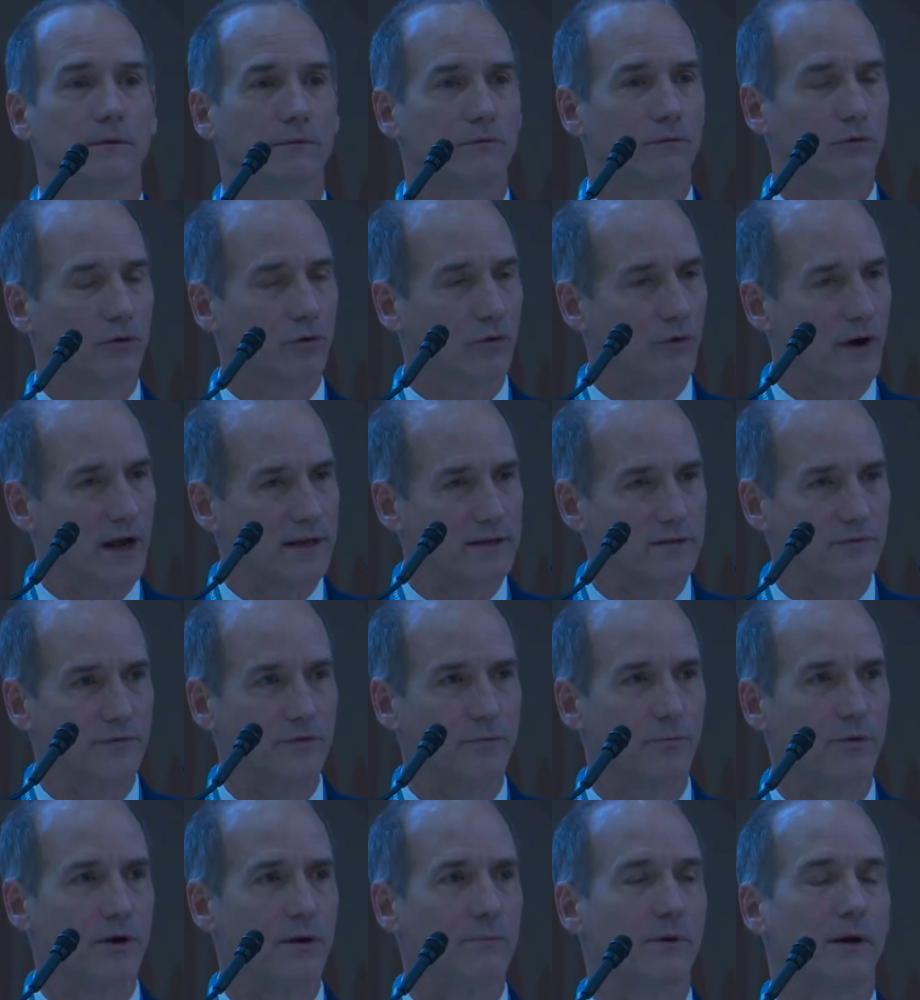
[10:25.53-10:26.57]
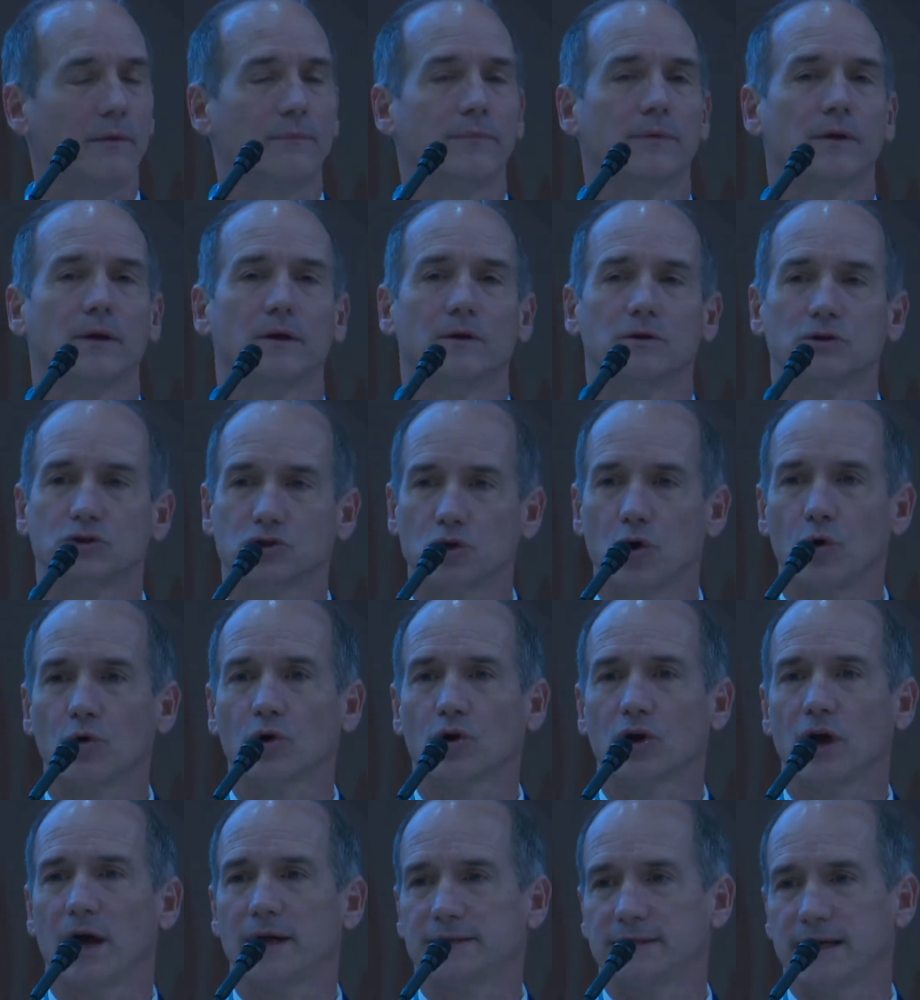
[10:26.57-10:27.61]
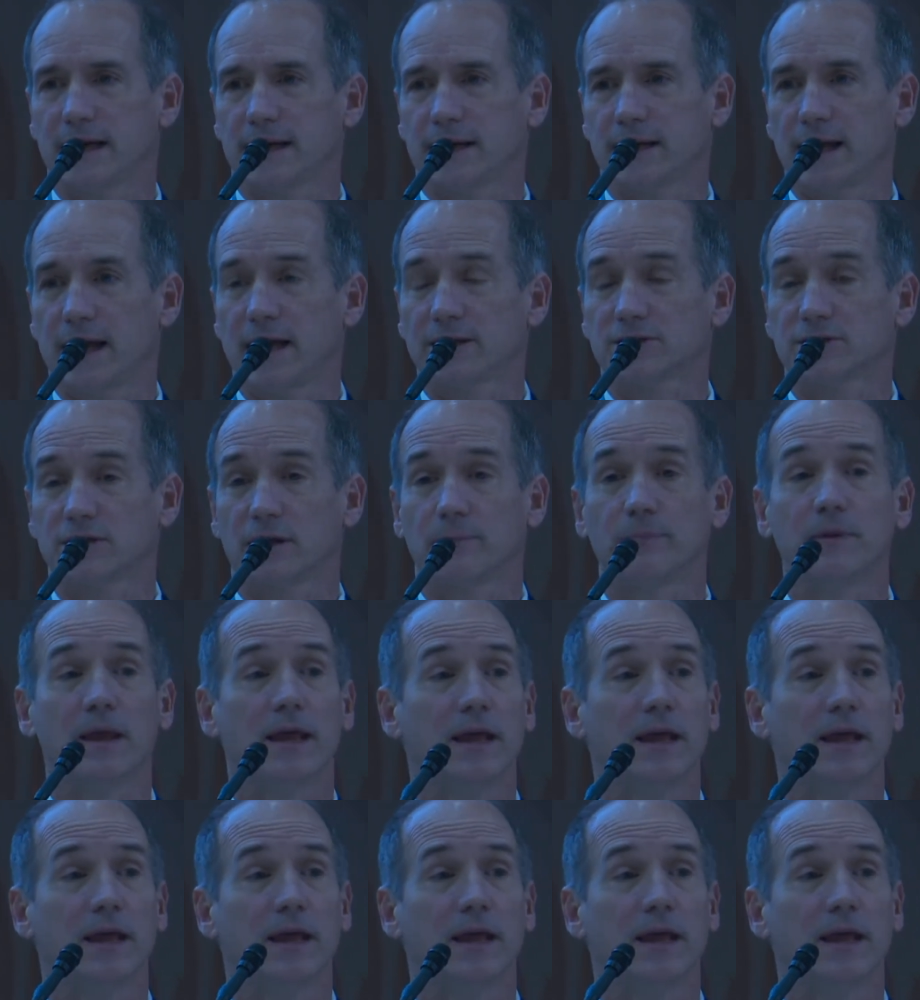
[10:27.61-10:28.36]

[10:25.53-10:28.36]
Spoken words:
Aggressive debridement, total contact casting.